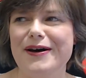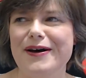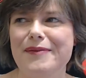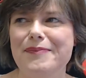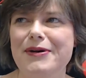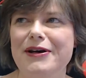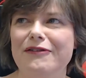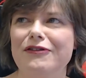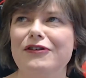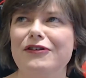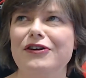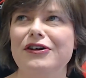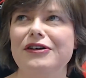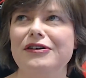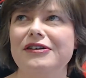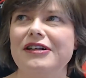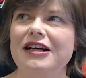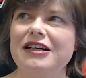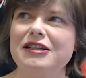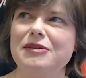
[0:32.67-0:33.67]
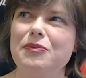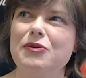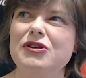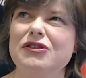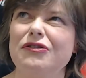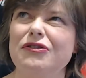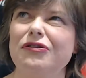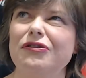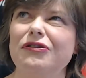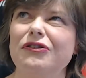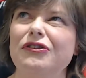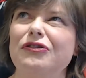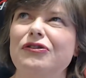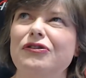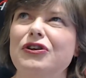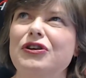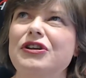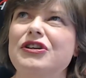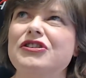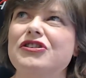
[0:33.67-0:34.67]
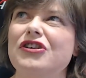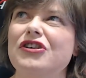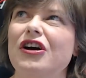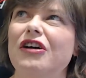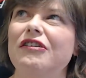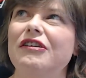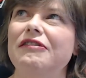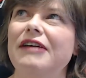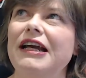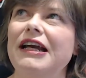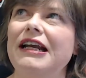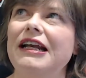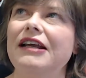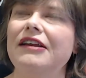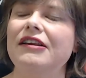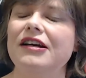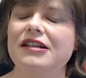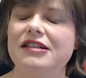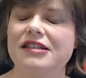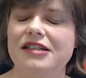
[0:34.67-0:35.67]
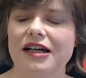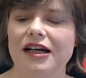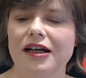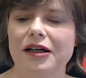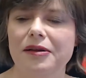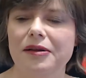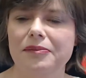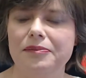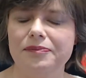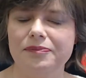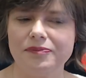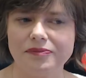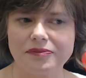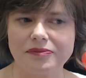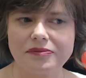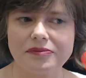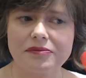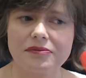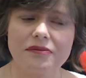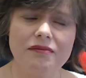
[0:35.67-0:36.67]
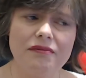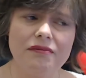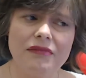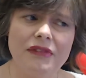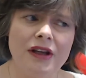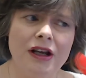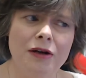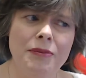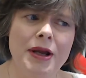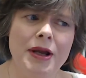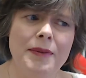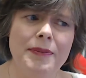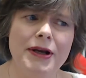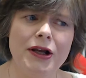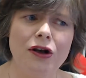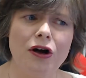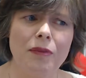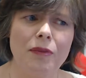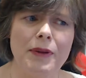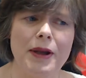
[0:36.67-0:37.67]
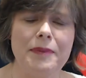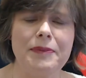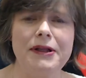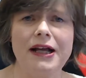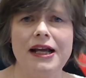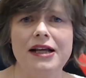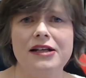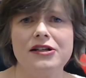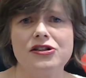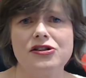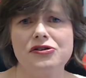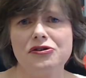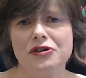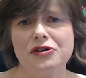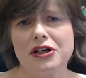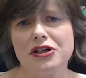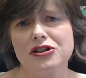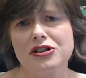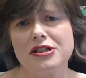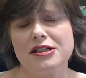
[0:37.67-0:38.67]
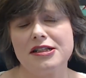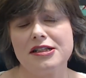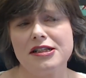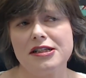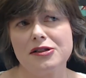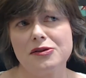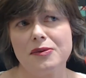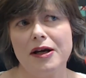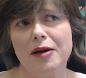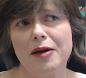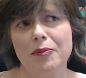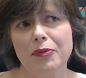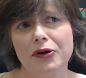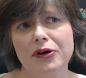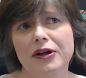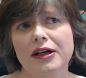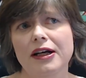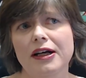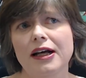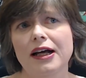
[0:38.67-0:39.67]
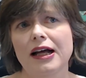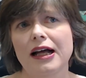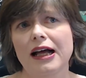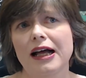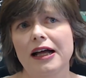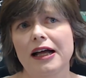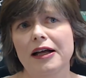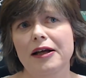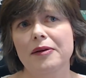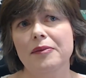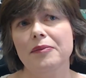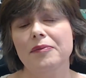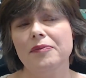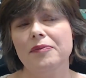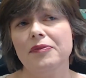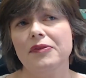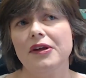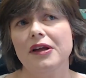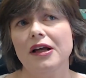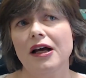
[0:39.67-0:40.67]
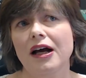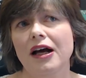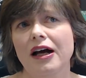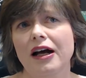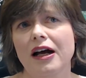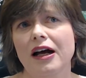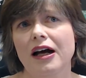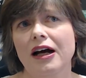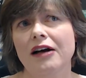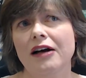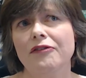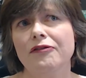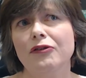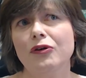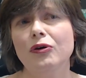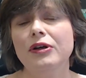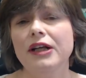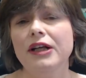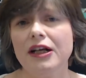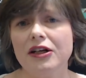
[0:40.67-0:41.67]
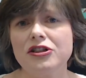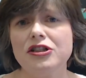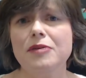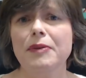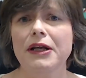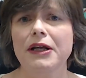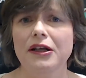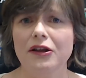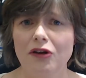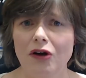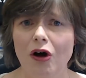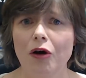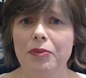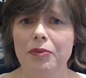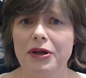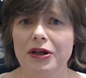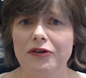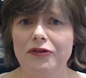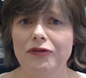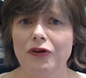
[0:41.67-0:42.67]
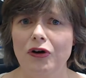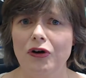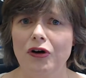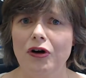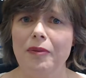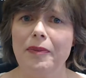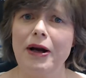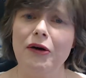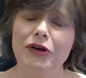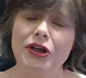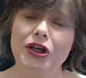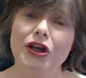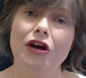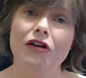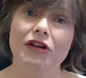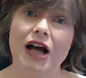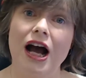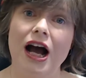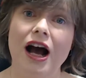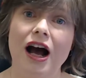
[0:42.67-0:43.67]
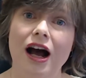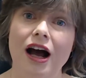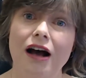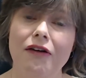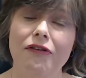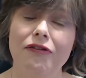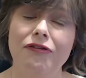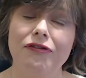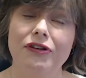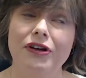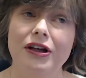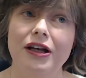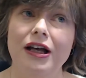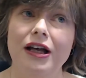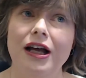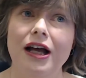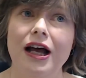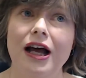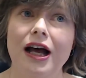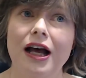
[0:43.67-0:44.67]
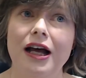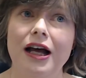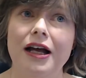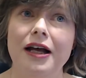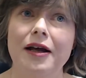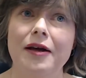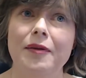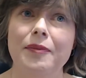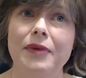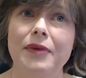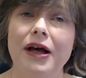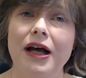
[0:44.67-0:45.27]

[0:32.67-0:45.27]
of a, I suppose, a funny story really, that and maybe a lot of people get into tarantulas this way, but I've only actually been in the hobby for about a year and a half, and